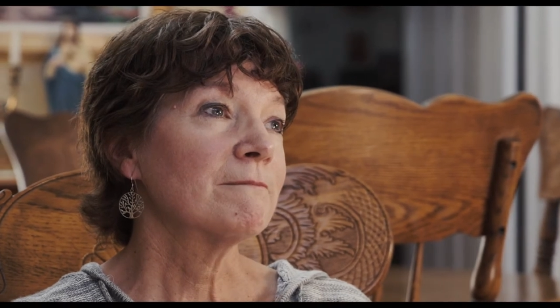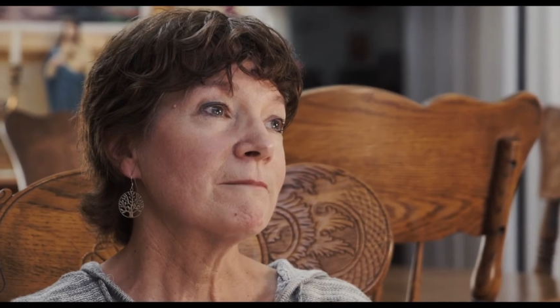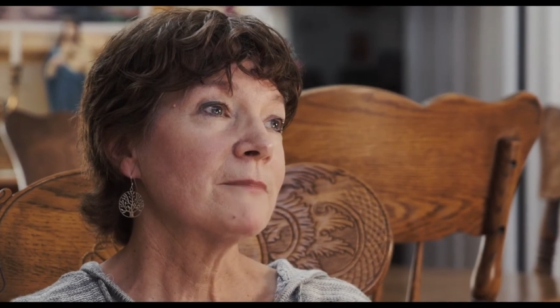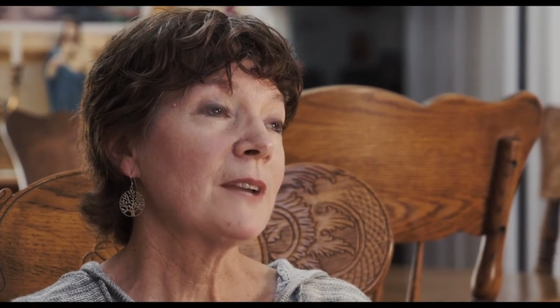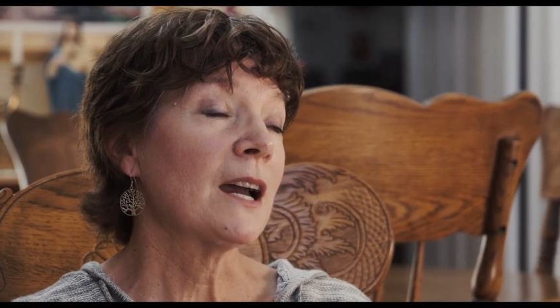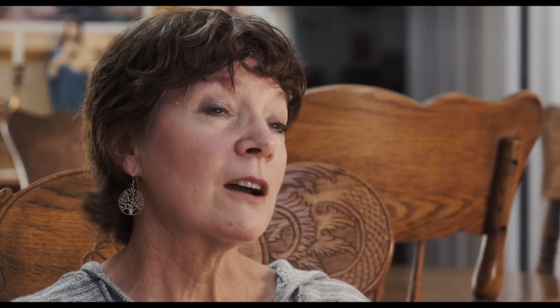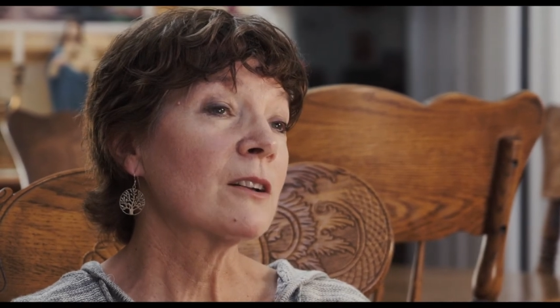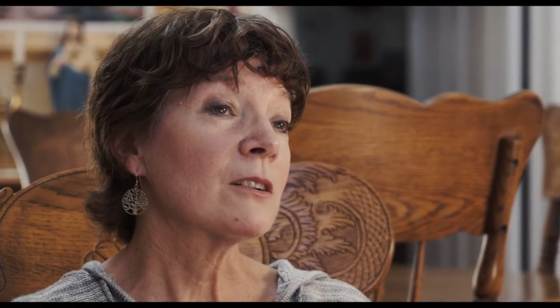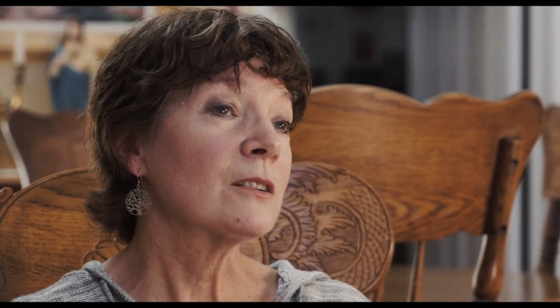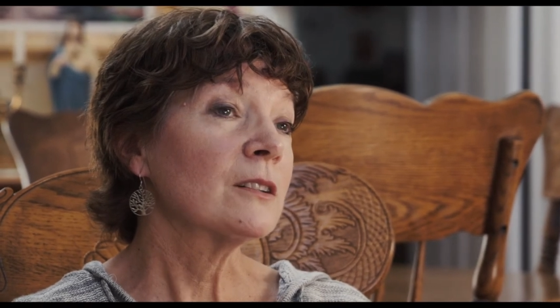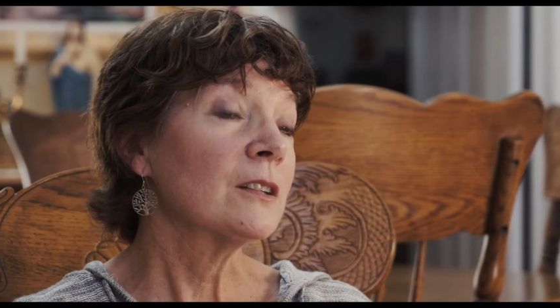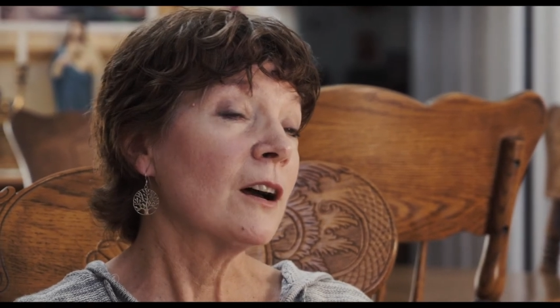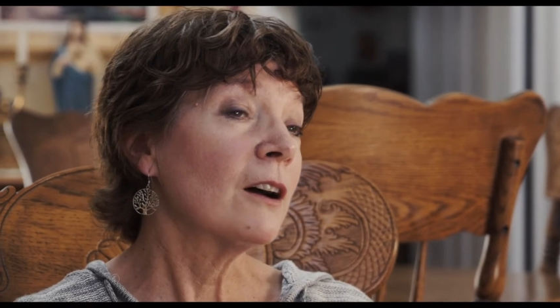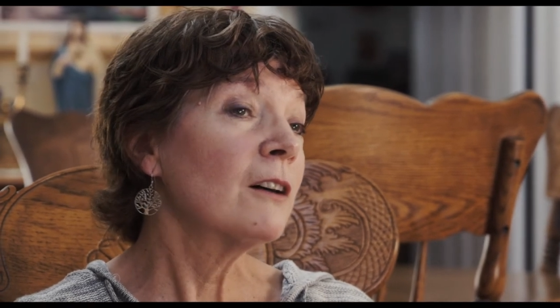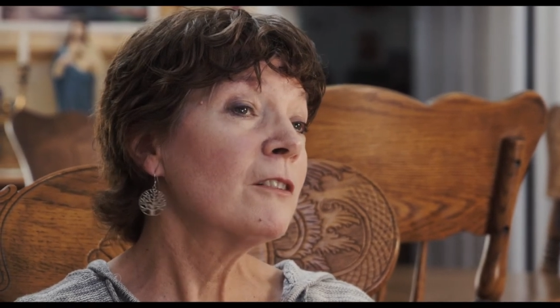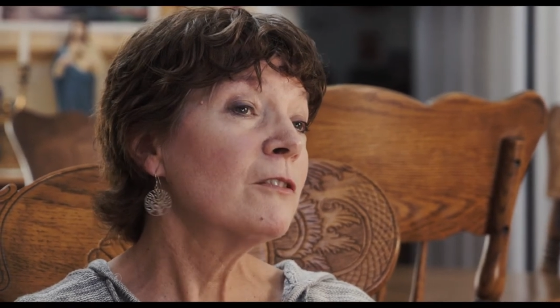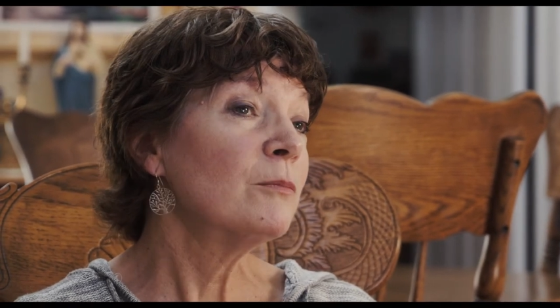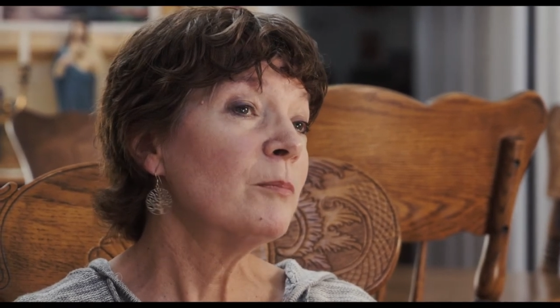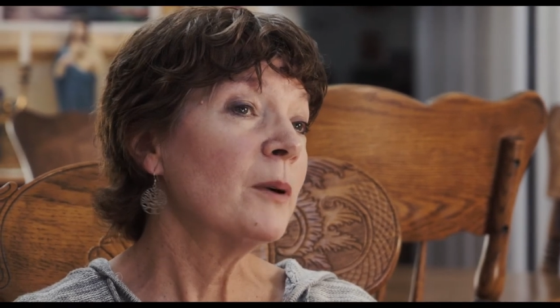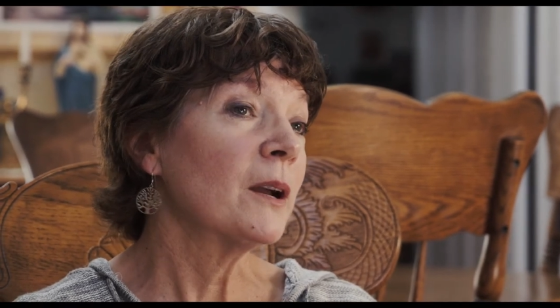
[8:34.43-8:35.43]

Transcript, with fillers: how to love